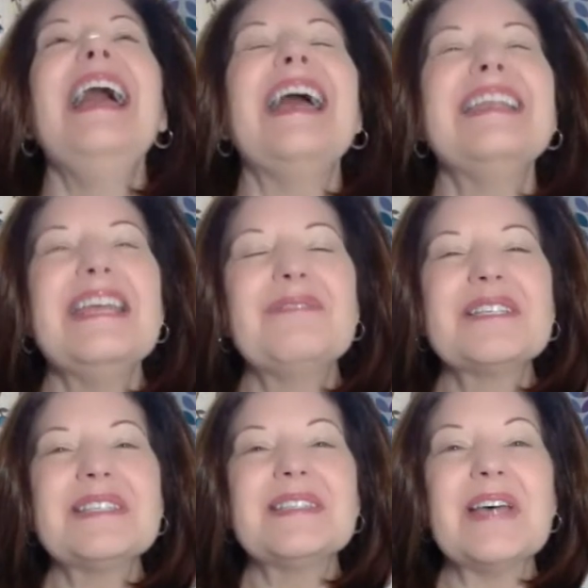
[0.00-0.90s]
And he
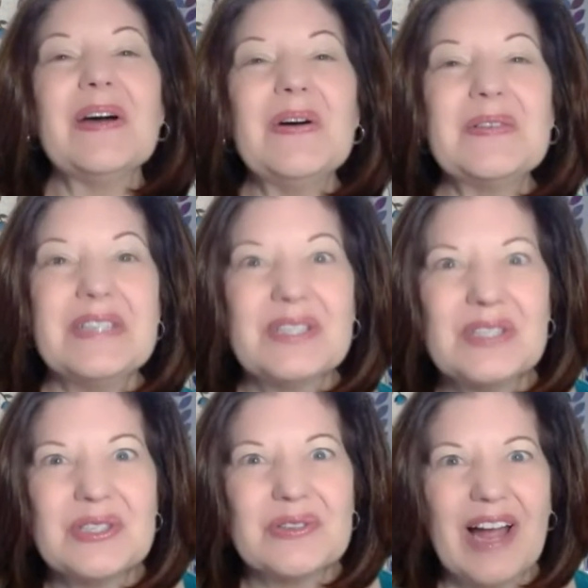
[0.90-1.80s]
was so
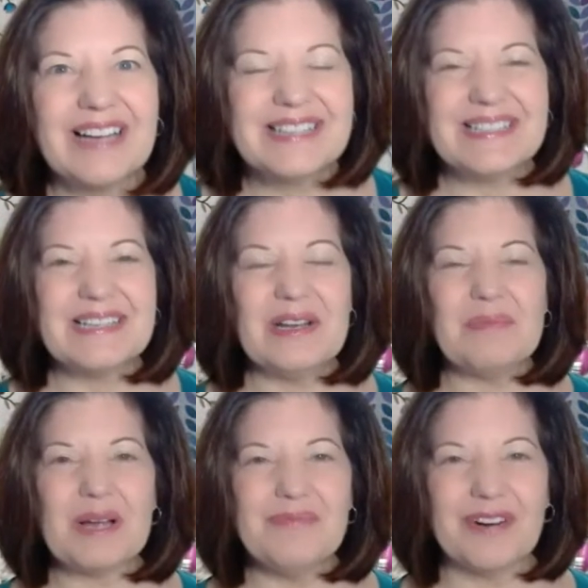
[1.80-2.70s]
distracted
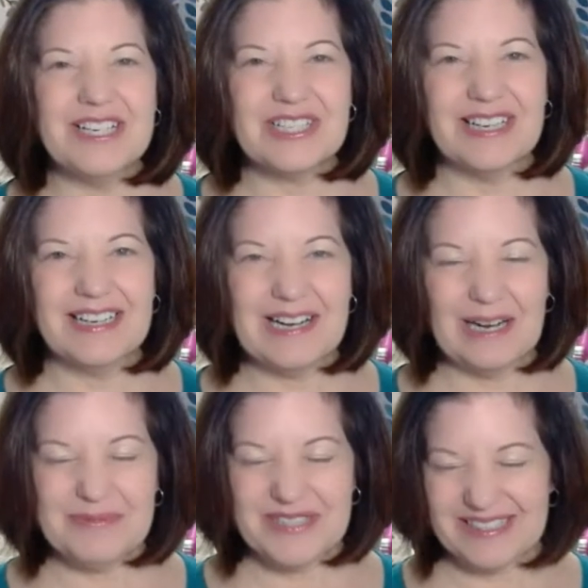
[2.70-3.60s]
by bright, shiny
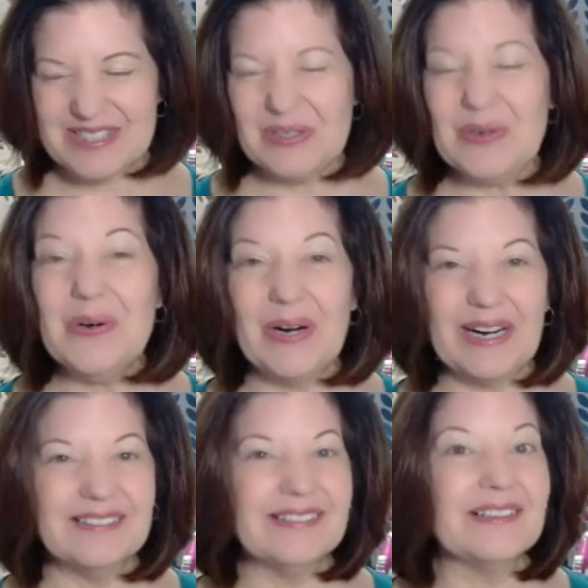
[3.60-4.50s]
objects
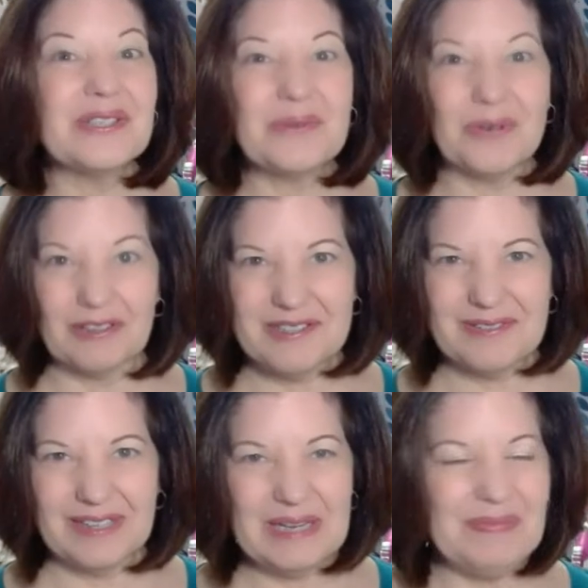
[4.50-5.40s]
or little squirrels
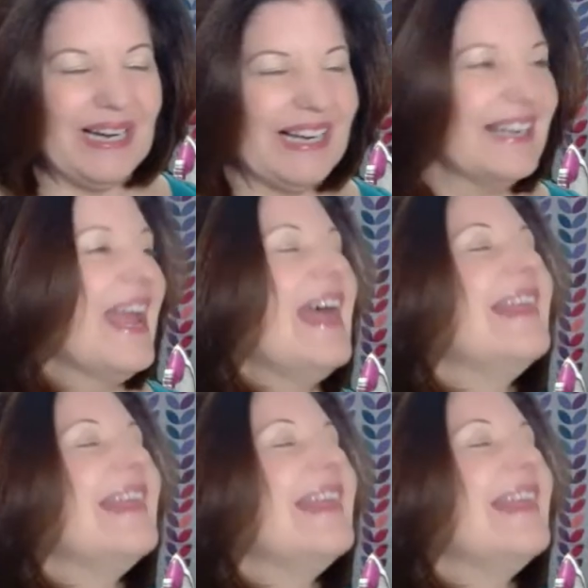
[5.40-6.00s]
running by